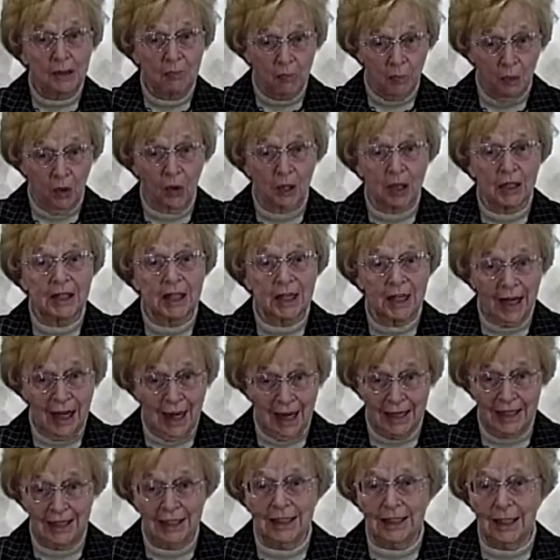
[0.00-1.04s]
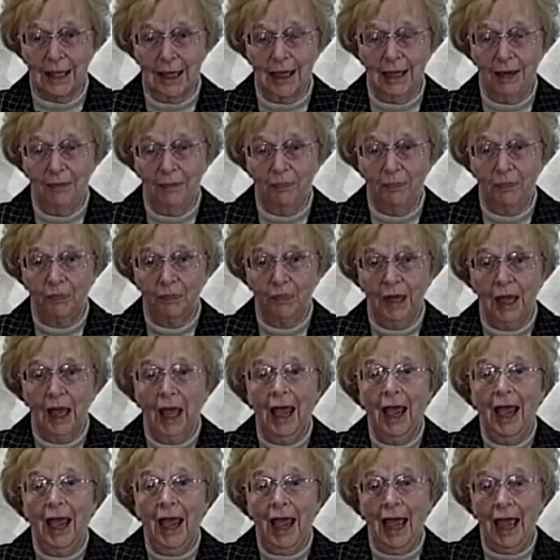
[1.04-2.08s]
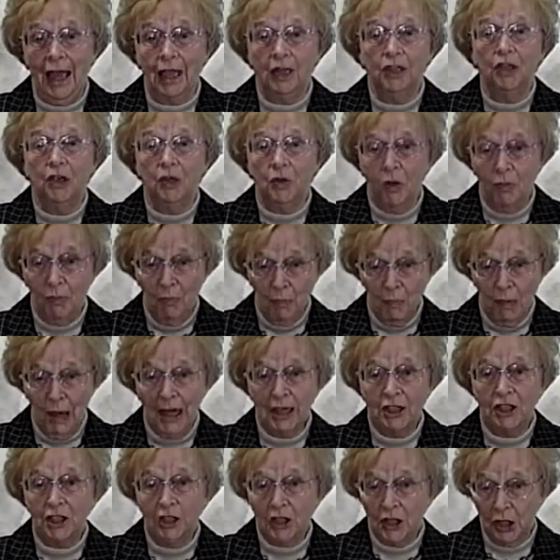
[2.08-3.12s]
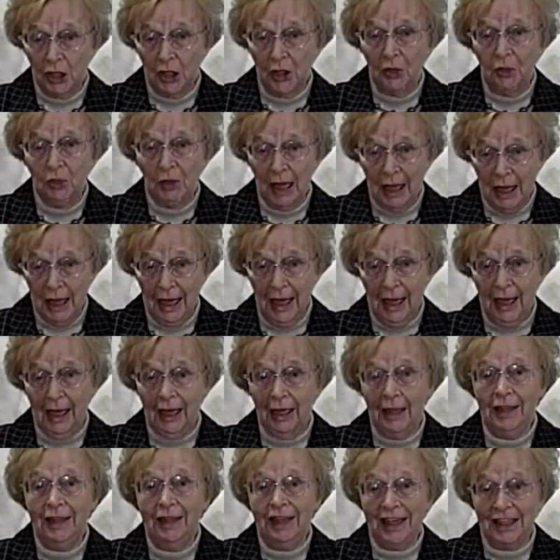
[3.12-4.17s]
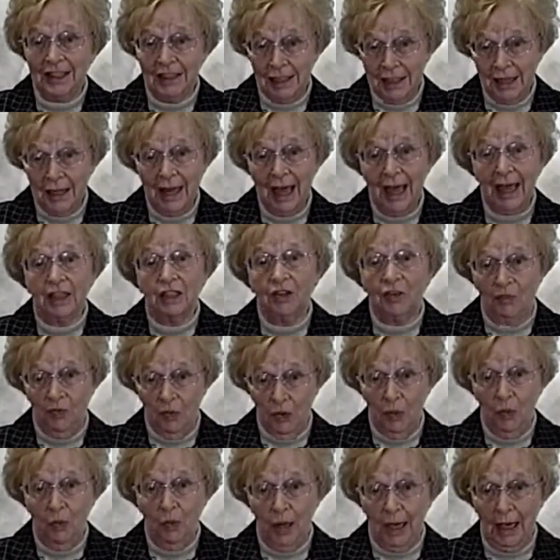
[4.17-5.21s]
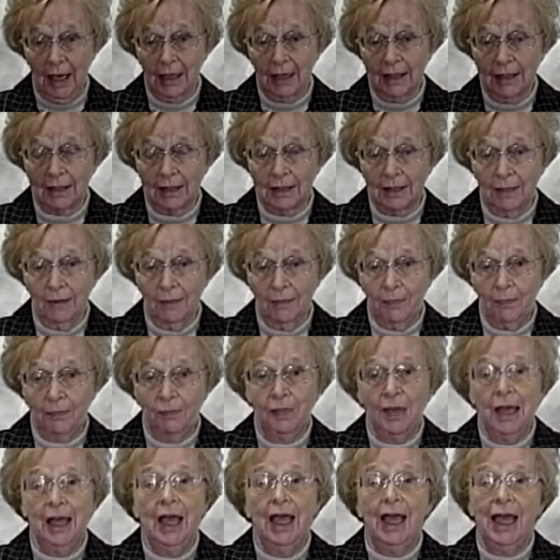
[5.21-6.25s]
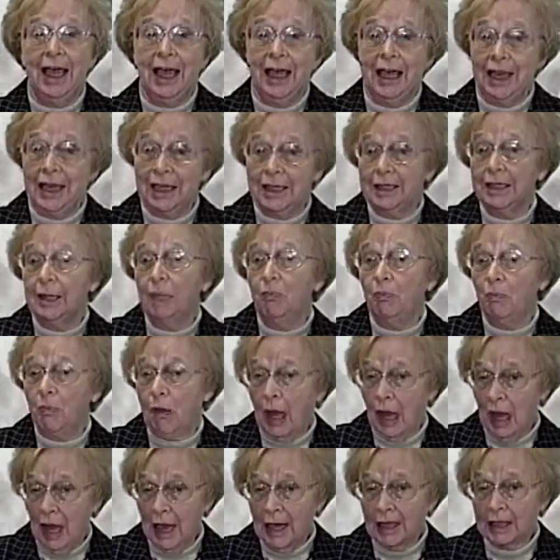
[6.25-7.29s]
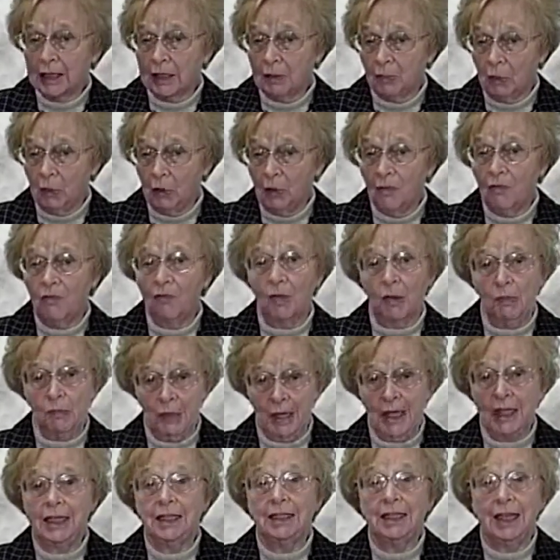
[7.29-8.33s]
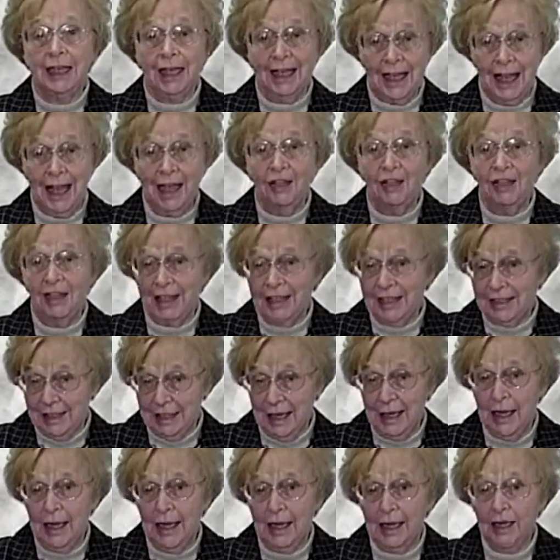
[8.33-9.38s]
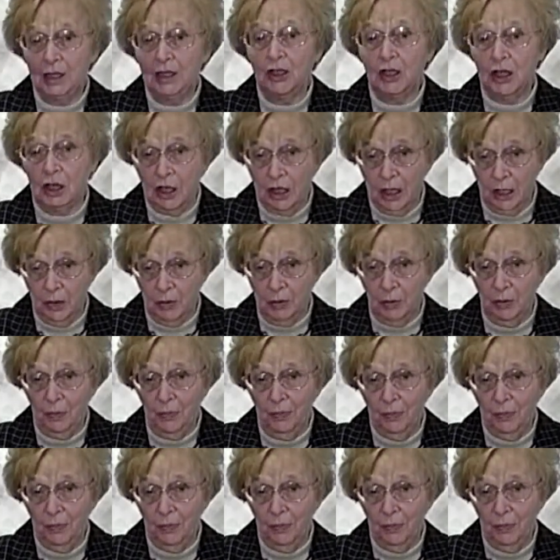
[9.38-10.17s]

important lesson. And you must tune in these next few weeks. It is impossible for me to get this in to you